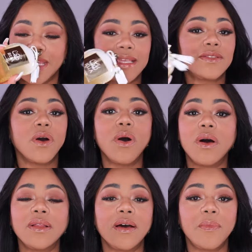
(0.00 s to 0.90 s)
is
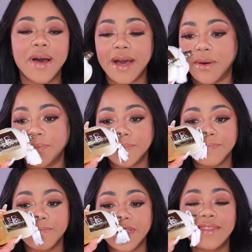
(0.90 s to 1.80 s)
all about
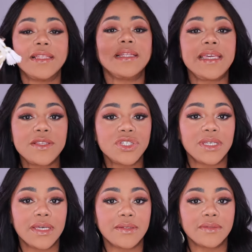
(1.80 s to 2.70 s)
the
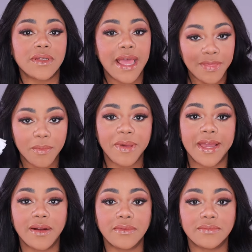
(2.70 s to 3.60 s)
lychee and the
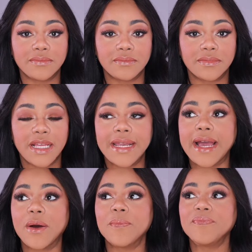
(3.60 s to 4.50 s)
pear.
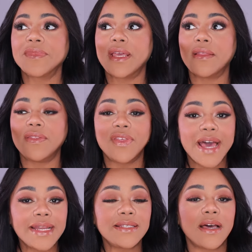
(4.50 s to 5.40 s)
Now,
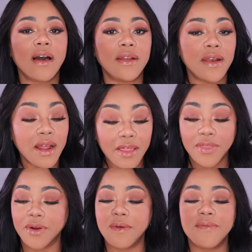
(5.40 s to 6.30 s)
that is
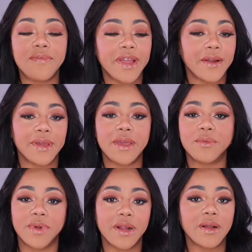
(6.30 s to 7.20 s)
another very
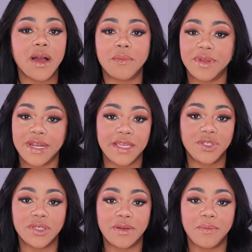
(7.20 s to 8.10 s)
rare
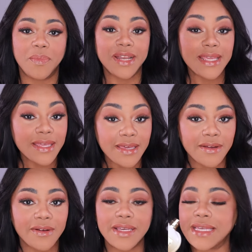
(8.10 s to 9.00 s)
combination, but
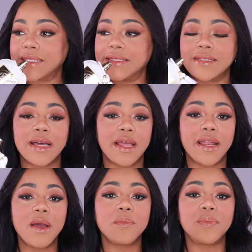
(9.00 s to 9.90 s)
here it's
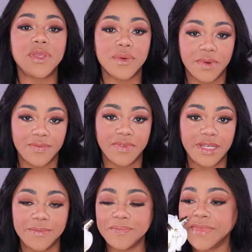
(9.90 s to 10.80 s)
done
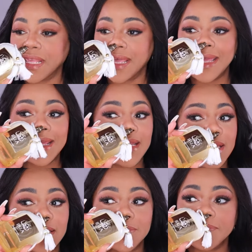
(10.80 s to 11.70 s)
beautifully. It
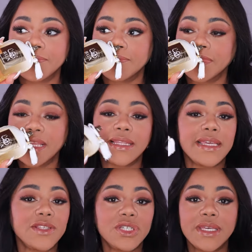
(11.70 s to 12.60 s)
is
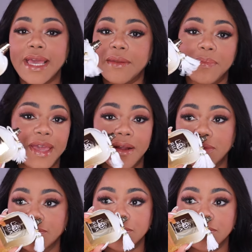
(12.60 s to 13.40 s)
lychee and pear